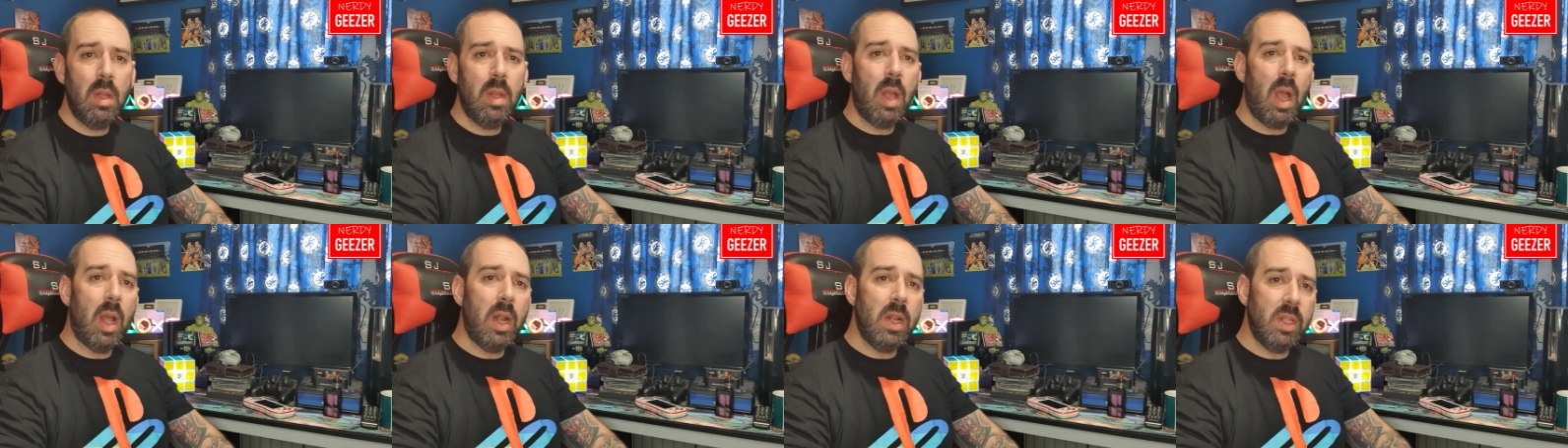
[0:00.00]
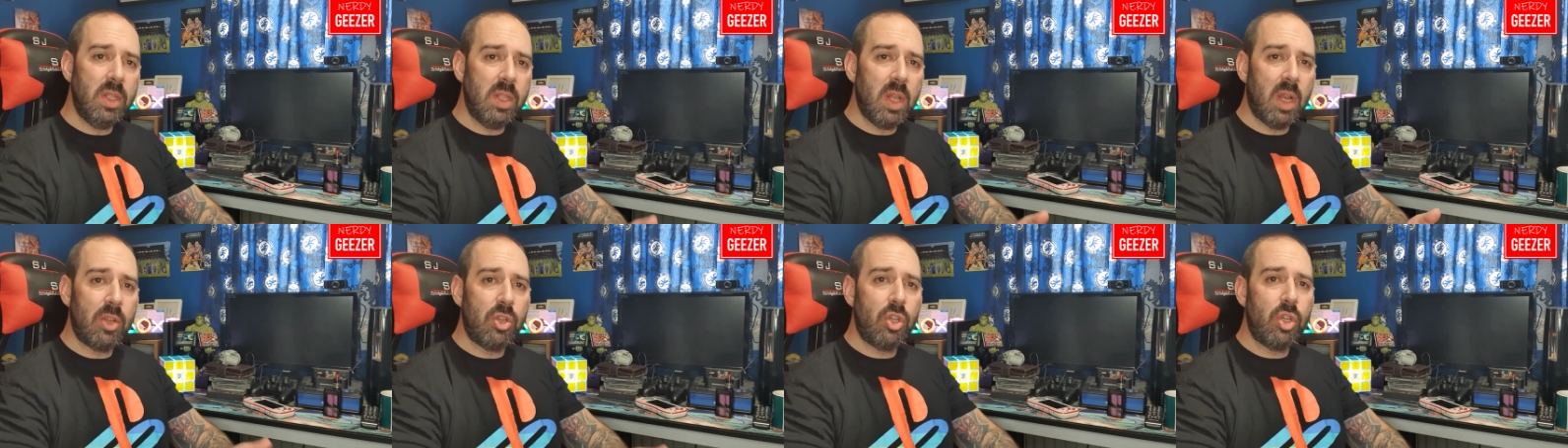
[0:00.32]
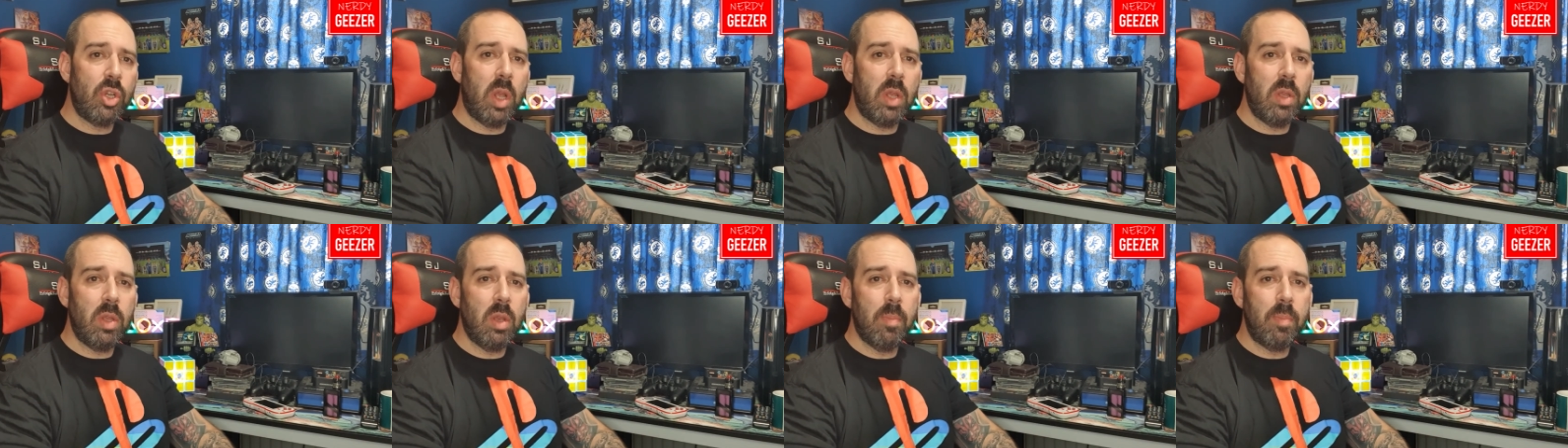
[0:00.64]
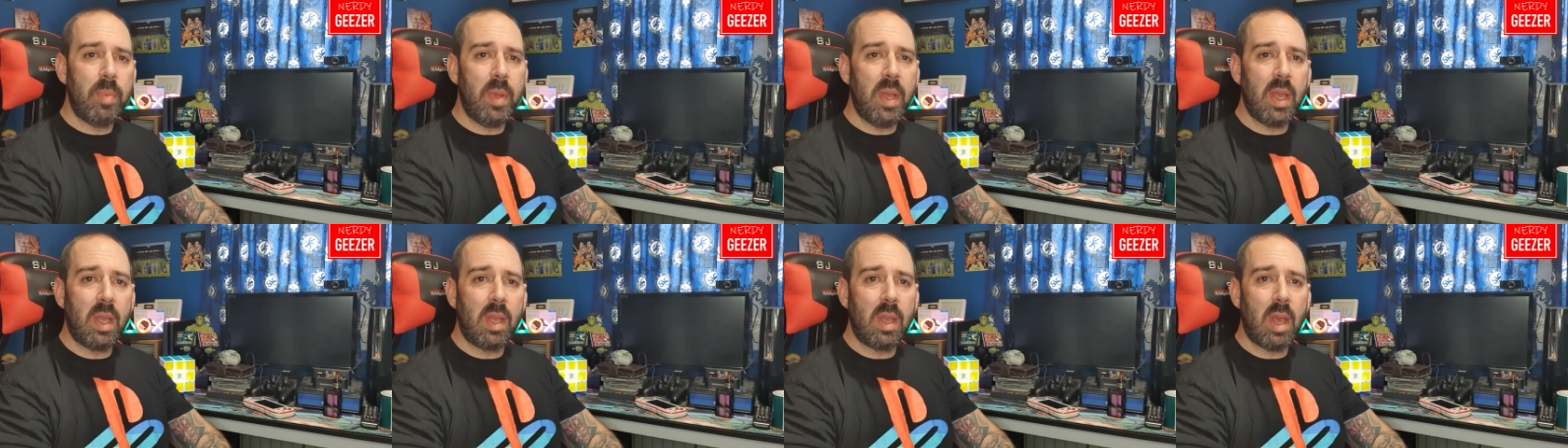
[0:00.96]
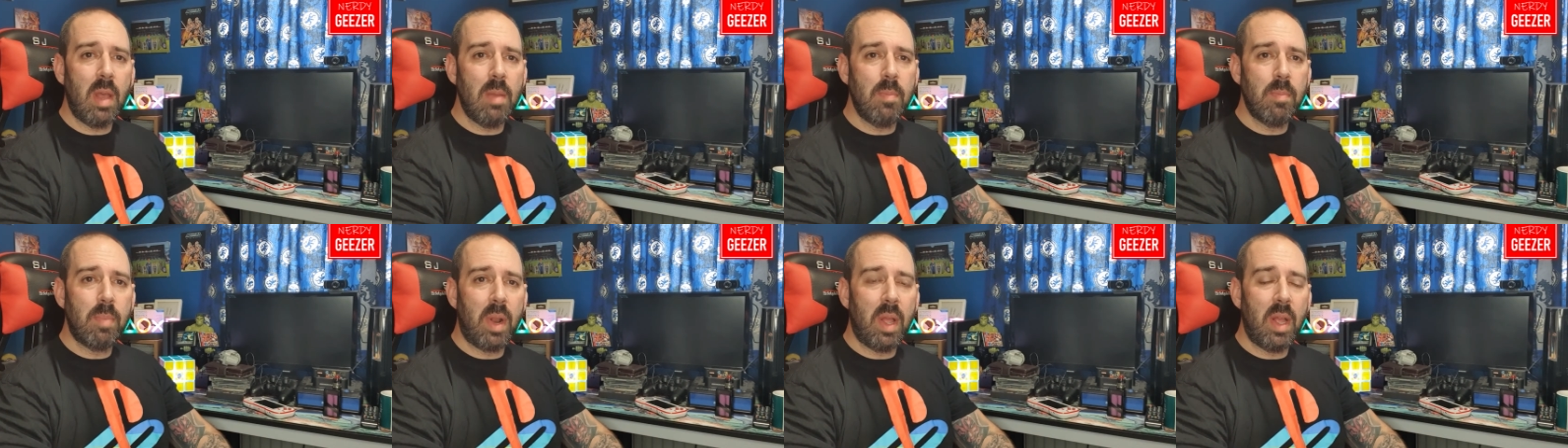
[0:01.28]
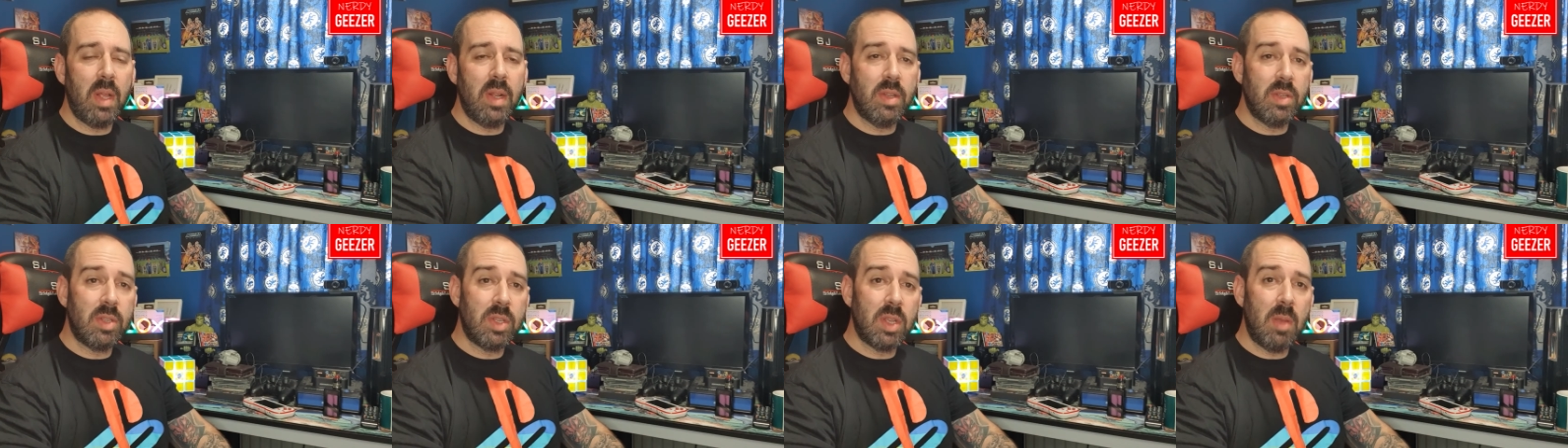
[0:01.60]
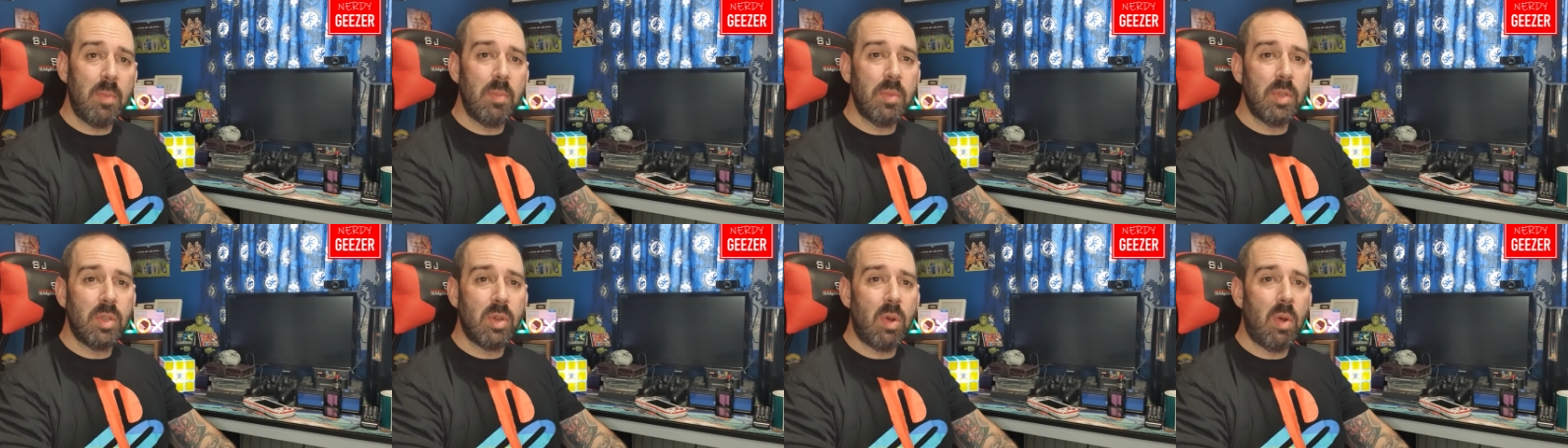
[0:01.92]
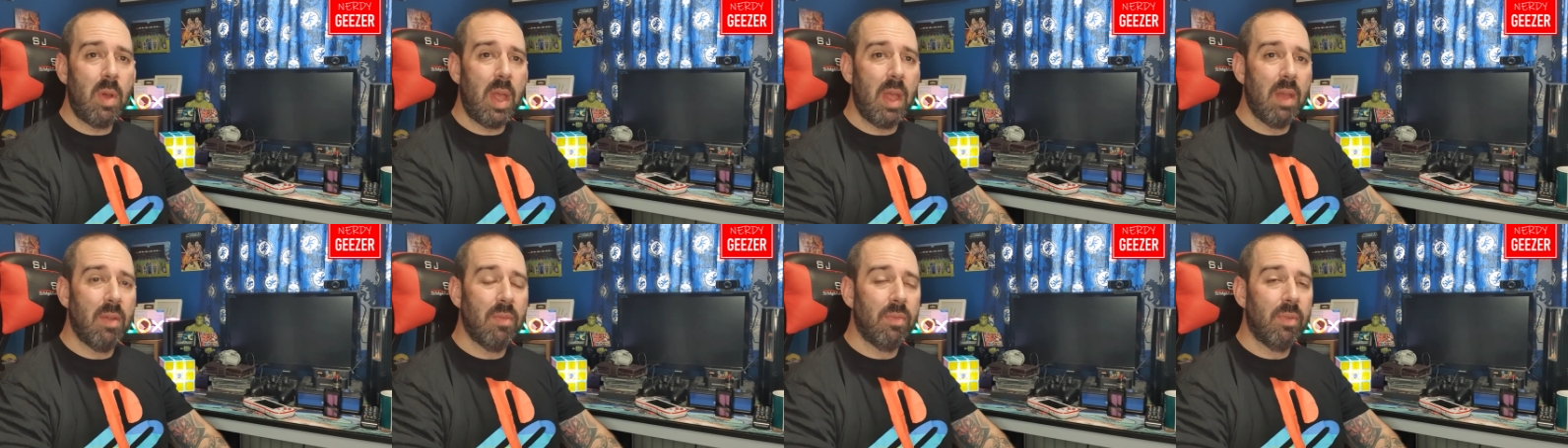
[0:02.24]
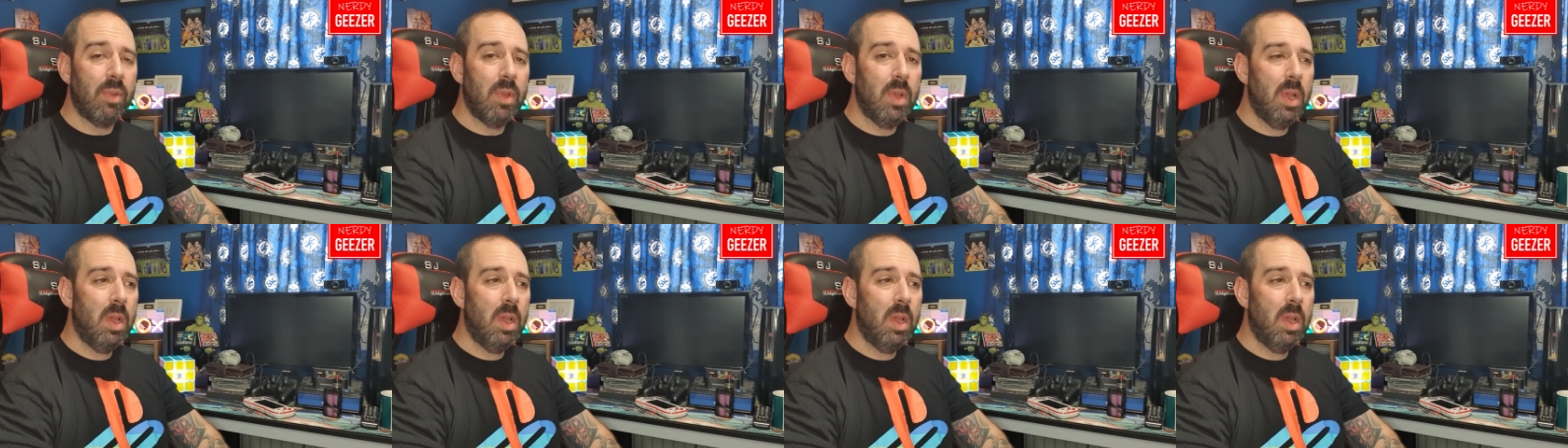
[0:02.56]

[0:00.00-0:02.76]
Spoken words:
And he does show you a bit of gameplay, the same as I have.